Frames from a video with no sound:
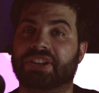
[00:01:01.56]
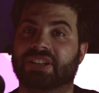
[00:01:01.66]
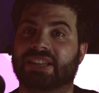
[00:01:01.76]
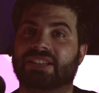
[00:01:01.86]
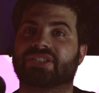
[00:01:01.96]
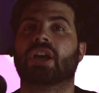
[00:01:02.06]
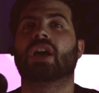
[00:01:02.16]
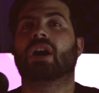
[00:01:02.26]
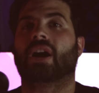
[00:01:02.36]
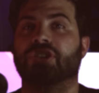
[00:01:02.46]
the links,
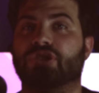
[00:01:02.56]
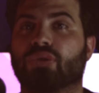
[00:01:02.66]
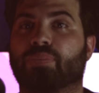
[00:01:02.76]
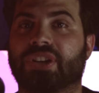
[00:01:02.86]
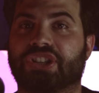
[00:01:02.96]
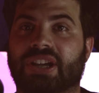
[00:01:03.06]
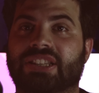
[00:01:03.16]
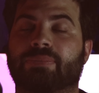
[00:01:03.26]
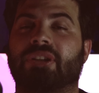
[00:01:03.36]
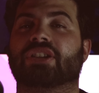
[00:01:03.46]
I do
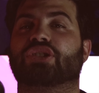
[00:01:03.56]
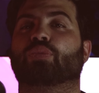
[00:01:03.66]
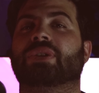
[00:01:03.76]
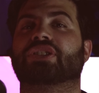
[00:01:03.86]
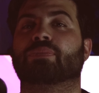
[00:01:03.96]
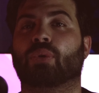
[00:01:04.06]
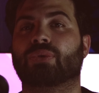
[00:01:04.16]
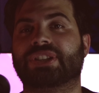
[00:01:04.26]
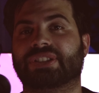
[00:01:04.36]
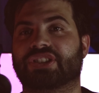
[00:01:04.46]
appreciate it because you'll be
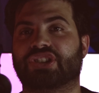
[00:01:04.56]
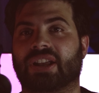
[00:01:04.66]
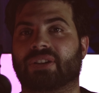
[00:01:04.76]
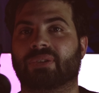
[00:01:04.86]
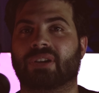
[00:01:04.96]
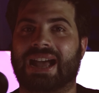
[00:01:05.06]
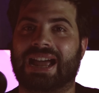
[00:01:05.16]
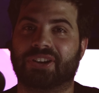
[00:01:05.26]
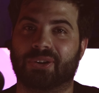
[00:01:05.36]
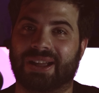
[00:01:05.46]
supporting this channel
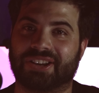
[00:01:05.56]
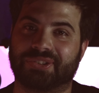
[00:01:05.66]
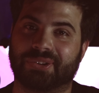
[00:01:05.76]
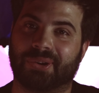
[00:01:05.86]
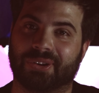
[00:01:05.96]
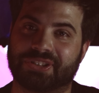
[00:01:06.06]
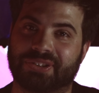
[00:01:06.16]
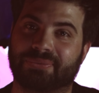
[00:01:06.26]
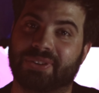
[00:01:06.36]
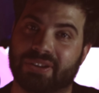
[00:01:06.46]
at no extra
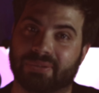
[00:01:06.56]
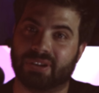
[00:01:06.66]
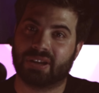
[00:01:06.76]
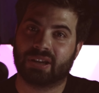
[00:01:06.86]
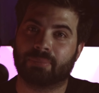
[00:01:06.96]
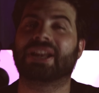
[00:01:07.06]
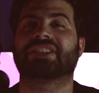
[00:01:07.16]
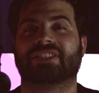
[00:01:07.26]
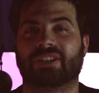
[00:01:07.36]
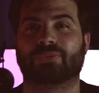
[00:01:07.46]
cost for you. But
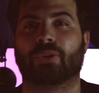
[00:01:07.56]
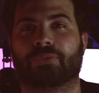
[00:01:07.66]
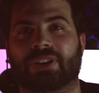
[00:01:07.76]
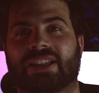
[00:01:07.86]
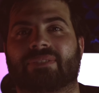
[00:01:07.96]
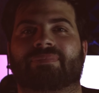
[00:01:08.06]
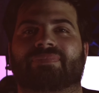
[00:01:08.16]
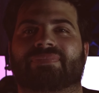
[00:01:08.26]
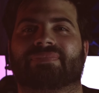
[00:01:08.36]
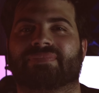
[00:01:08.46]
that's enough waffling.
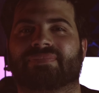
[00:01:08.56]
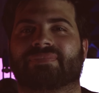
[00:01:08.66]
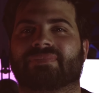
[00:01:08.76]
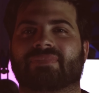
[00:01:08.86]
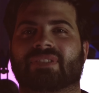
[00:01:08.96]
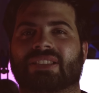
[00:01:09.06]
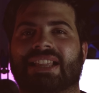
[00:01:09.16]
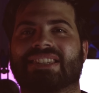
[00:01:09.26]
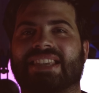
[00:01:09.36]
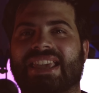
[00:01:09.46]

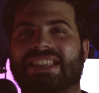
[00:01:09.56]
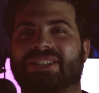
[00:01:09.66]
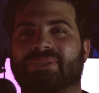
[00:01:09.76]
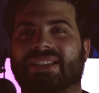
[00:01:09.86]
Let's get into